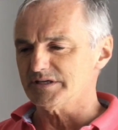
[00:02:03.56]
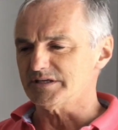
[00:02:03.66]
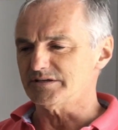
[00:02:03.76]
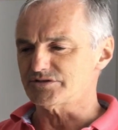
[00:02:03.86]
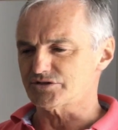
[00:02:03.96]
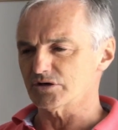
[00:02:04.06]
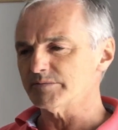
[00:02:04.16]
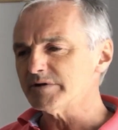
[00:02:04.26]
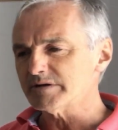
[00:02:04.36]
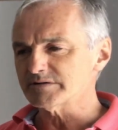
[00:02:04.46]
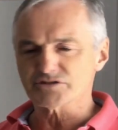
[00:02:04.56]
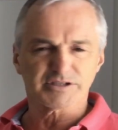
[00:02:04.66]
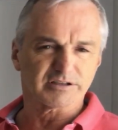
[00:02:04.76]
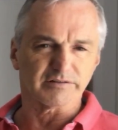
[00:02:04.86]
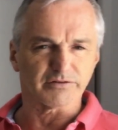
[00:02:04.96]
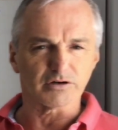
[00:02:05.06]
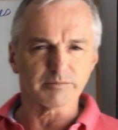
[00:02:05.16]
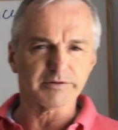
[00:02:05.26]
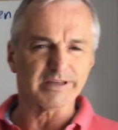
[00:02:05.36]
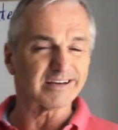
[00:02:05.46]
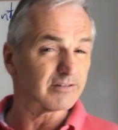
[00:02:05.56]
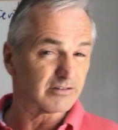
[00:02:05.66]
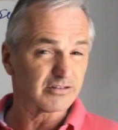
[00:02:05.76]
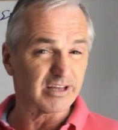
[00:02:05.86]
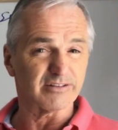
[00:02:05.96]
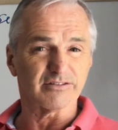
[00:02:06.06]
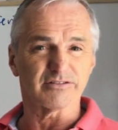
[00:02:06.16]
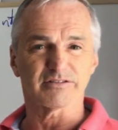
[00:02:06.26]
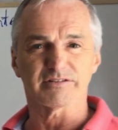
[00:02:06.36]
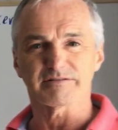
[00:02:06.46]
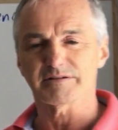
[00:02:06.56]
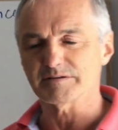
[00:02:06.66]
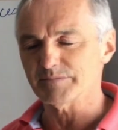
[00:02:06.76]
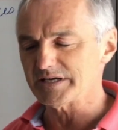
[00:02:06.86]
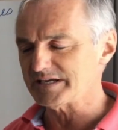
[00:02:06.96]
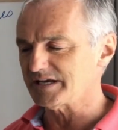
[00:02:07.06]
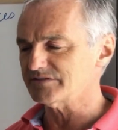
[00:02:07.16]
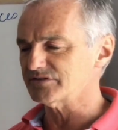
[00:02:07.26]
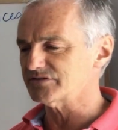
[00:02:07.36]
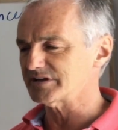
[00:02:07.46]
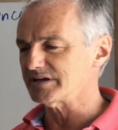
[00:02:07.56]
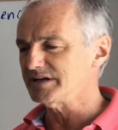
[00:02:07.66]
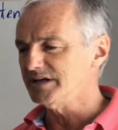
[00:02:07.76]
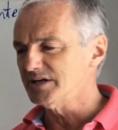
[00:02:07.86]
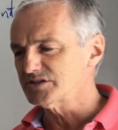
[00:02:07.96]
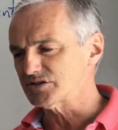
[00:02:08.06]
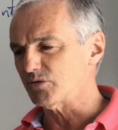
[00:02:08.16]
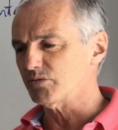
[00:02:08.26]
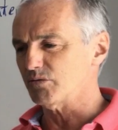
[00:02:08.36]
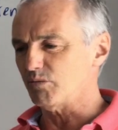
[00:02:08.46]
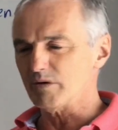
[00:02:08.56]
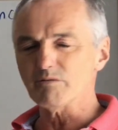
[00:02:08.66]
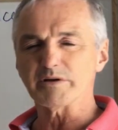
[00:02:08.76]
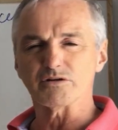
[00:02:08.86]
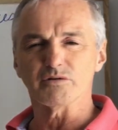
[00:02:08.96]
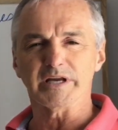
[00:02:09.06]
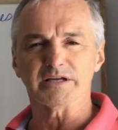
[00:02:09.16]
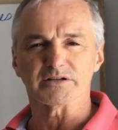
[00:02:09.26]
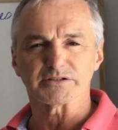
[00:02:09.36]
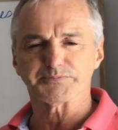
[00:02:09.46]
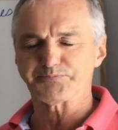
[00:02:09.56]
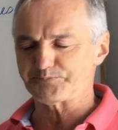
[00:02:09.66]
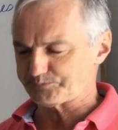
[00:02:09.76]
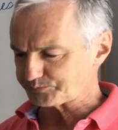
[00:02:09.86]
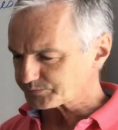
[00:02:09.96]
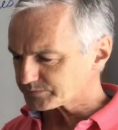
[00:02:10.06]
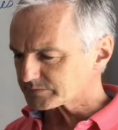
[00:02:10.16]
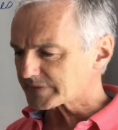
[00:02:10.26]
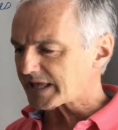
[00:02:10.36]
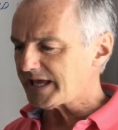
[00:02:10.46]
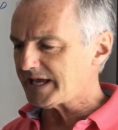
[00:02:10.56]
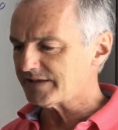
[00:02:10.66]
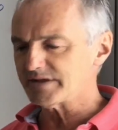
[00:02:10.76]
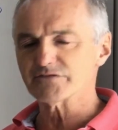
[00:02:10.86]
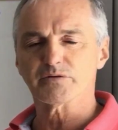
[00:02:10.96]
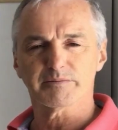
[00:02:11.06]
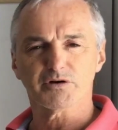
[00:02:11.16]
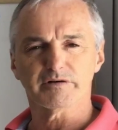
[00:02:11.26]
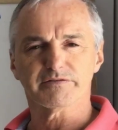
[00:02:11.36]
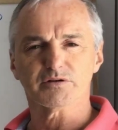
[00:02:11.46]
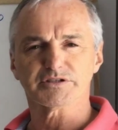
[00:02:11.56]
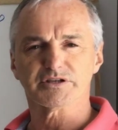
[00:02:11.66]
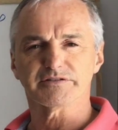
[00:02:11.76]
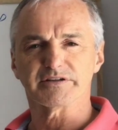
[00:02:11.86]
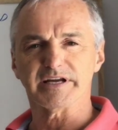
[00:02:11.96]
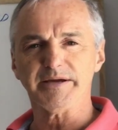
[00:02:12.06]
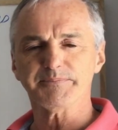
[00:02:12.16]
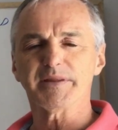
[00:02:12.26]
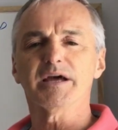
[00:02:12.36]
In German, you stick the verb at the end of the sentence in many cases. So what do we do in English? And that's what I'm going to focus on today.